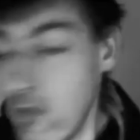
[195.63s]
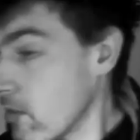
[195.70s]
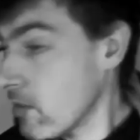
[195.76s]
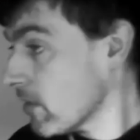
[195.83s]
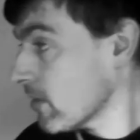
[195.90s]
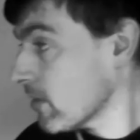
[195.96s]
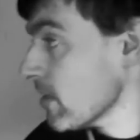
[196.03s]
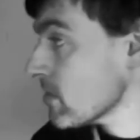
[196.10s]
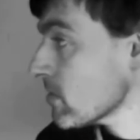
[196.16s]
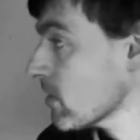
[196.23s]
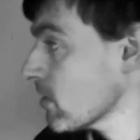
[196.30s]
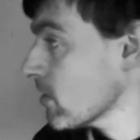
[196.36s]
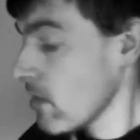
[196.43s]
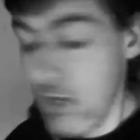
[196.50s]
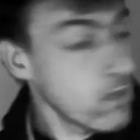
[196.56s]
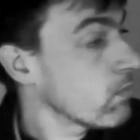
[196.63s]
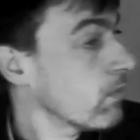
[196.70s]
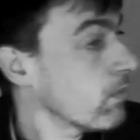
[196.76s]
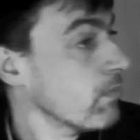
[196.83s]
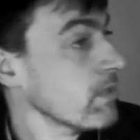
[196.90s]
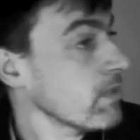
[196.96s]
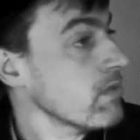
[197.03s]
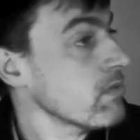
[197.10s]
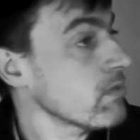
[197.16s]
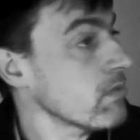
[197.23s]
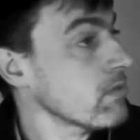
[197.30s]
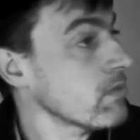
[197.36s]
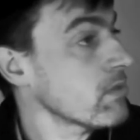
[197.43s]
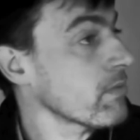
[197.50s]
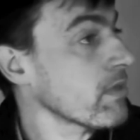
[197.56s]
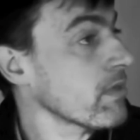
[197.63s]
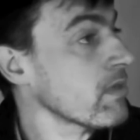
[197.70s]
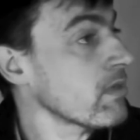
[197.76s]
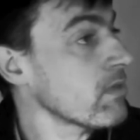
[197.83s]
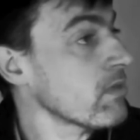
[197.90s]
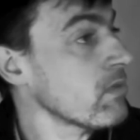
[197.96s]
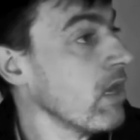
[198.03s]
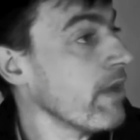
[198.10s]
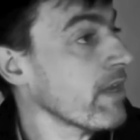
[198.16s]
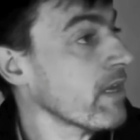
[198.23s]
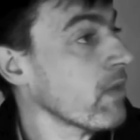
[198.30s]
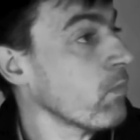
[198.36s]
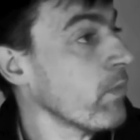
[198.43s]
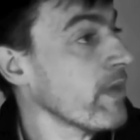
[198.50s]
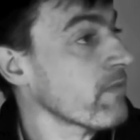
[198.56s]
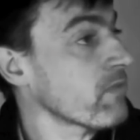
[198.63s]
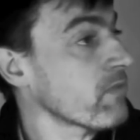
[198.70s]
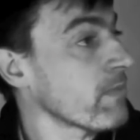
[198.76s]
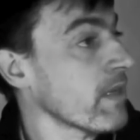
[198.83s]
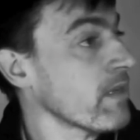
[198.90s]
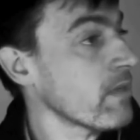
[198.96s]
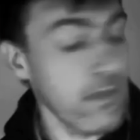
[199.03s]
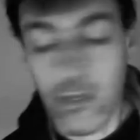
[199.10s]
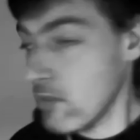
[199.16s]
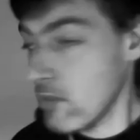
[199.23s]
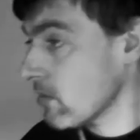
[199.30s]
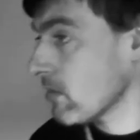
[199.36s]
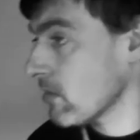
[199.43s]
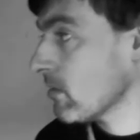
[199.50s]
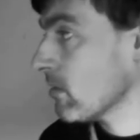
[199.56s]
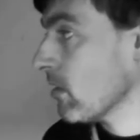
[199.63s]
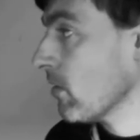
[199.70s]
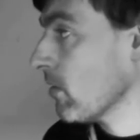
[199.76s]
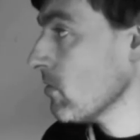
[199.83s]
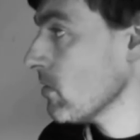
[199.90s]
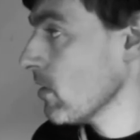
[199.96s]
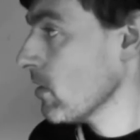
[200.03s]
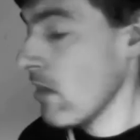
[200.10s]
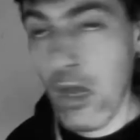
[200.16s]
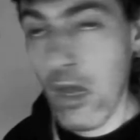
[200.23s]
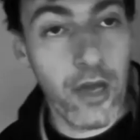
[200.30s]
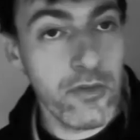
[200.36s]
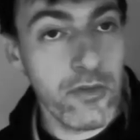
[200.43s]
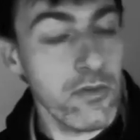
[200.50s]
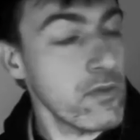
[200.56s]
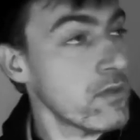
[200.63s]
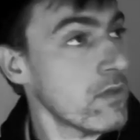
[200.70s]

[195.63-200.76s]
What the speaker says: Yes? What are you doing? Are you lying in wait for me? No. Are you...